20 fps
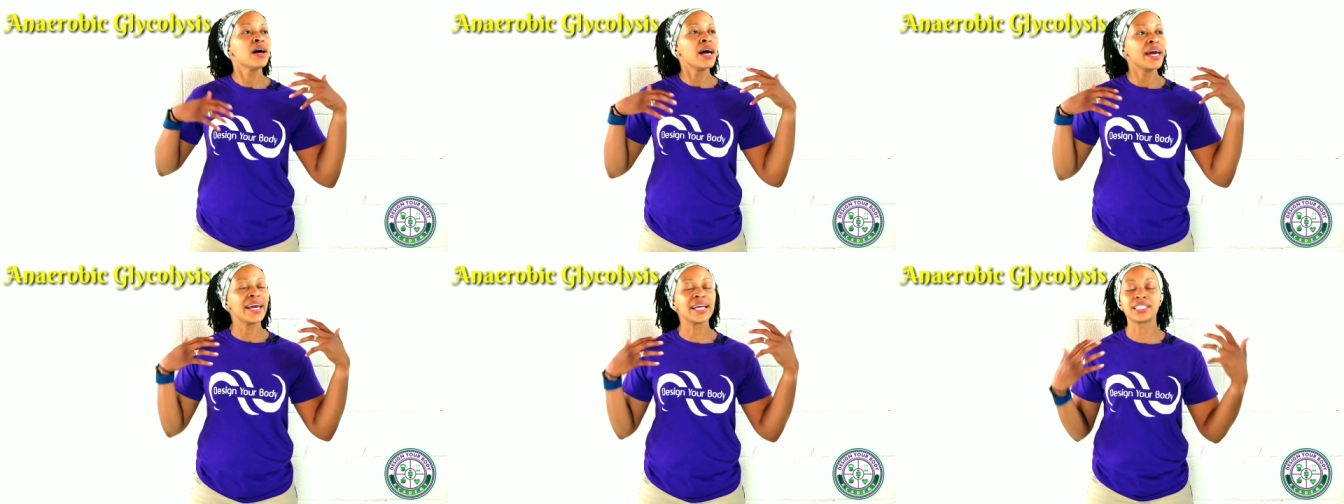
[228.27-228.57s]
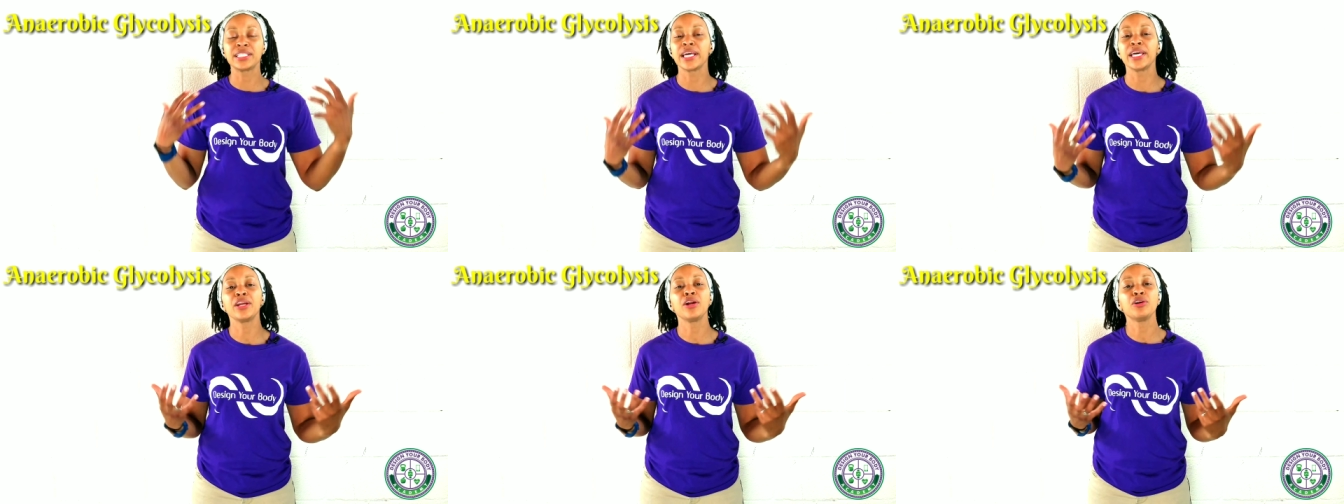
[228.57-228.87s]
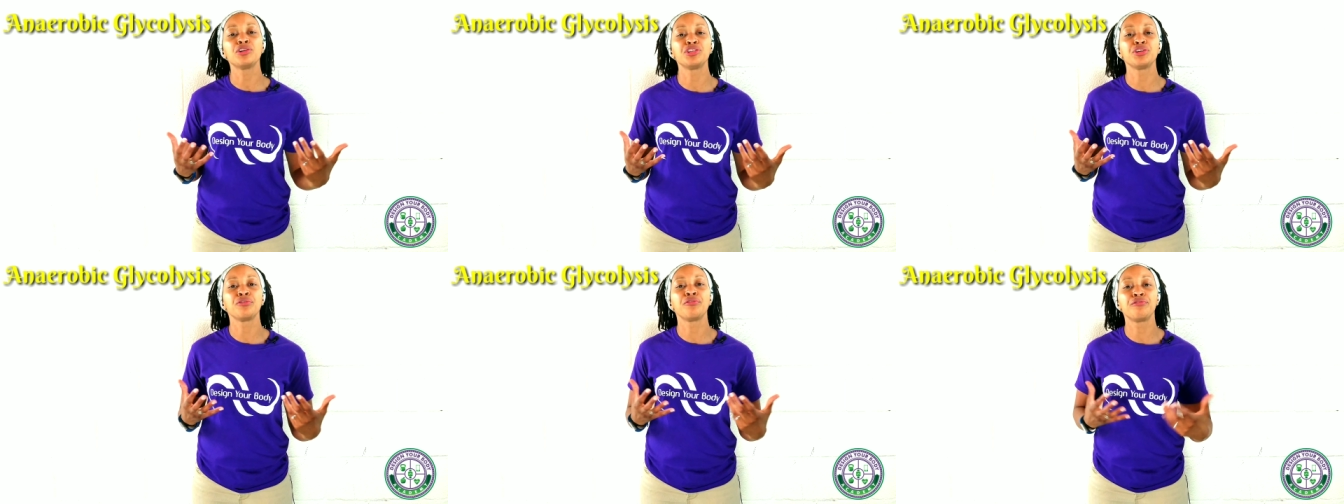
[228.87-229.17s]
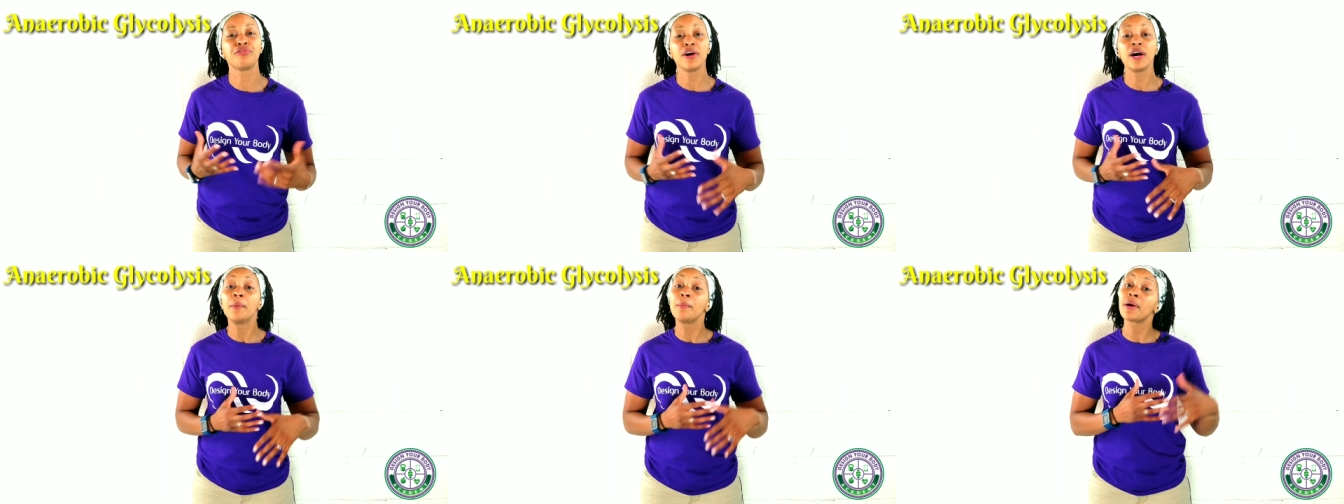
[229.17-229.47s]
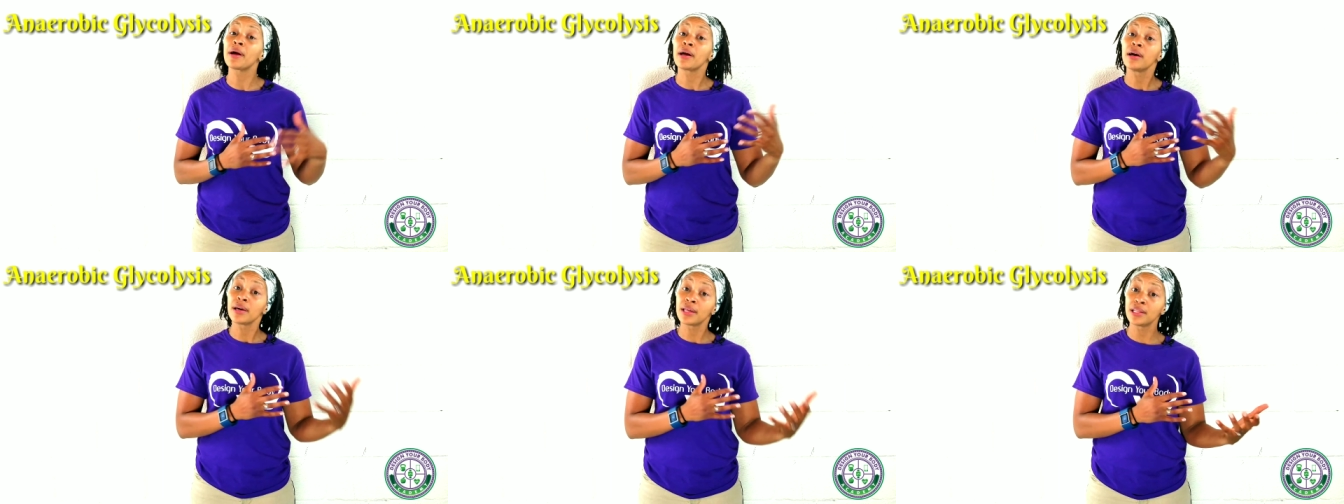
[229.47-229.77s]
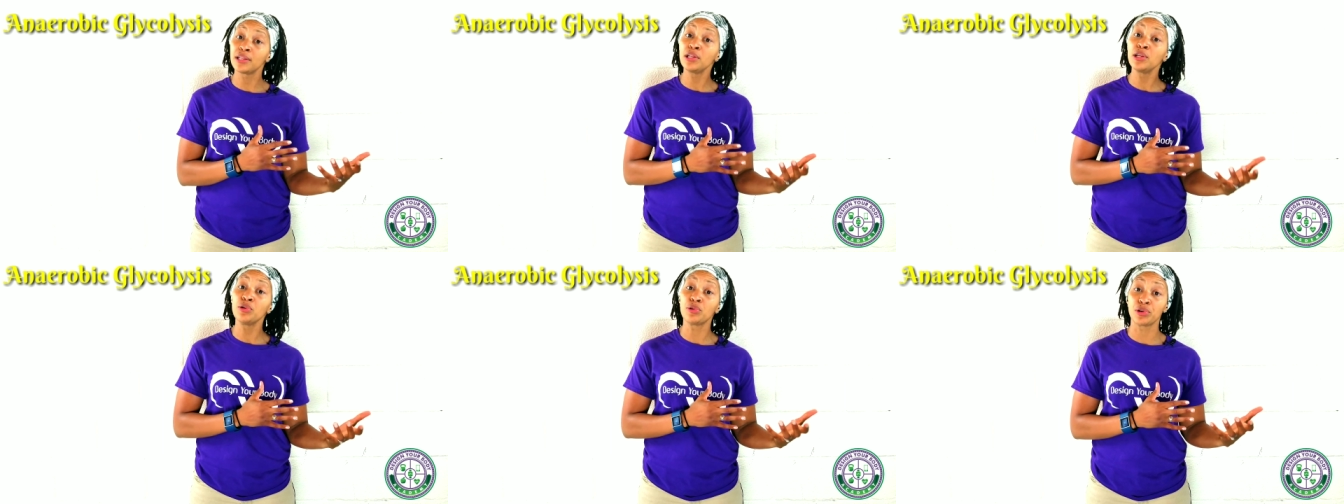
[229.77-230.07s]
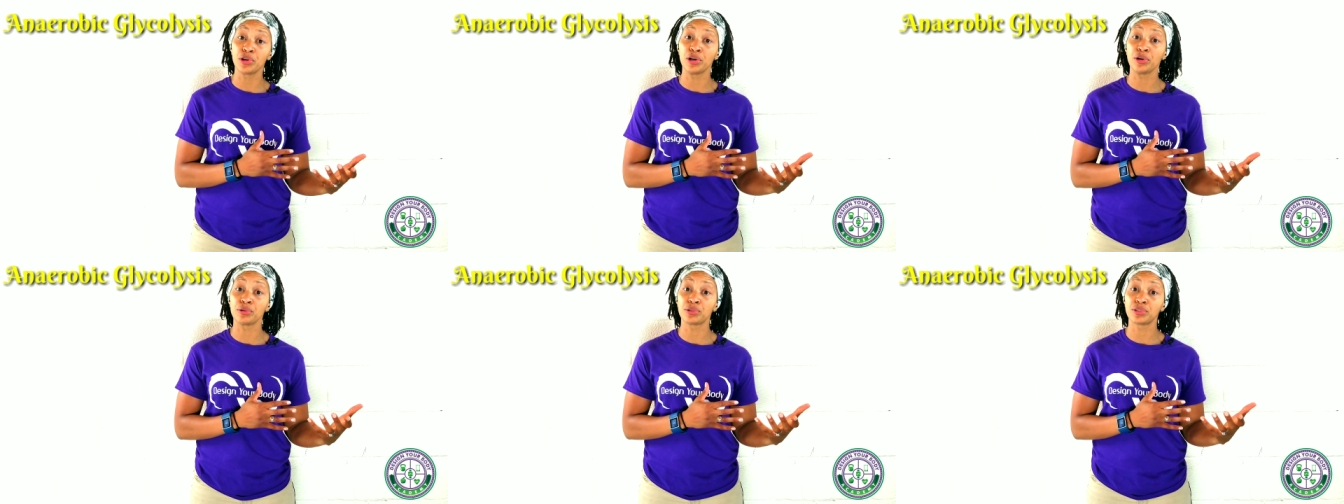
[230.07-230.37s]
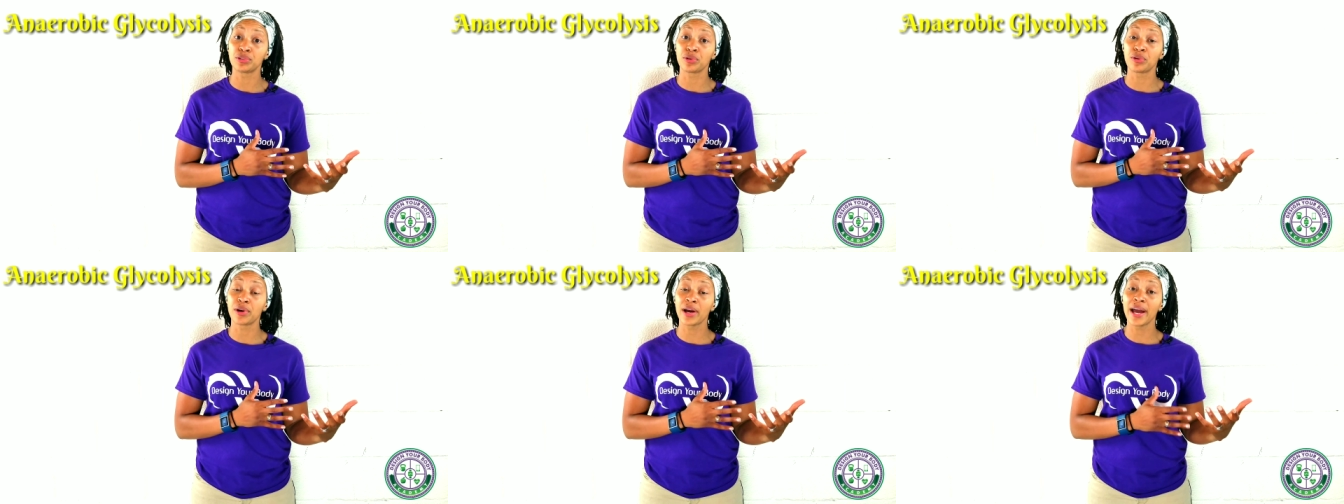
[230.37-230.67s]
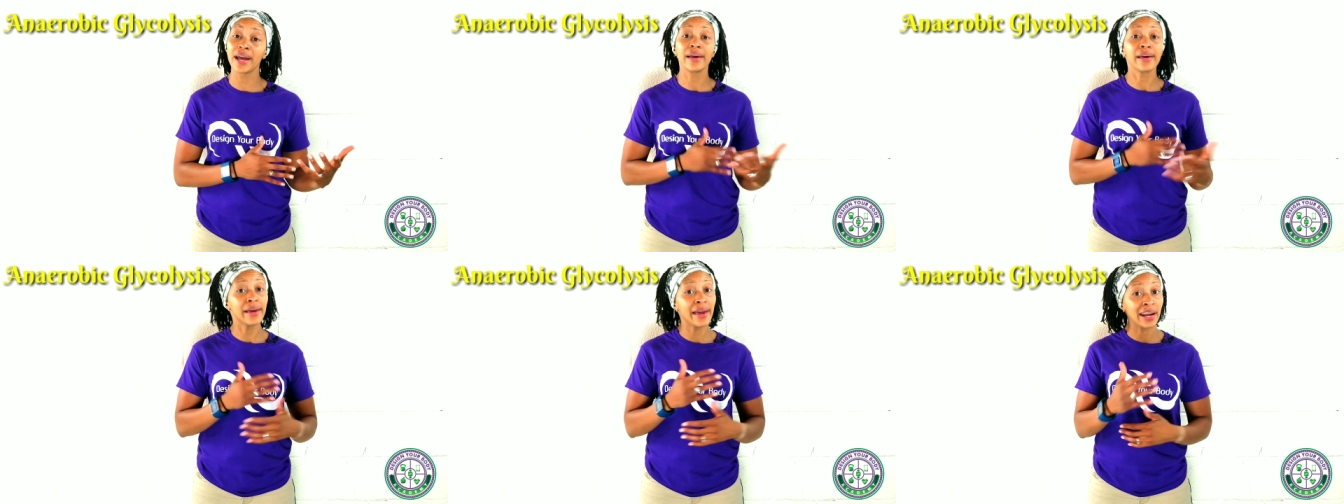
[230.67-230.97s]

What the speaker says: its energy from glucose, okay?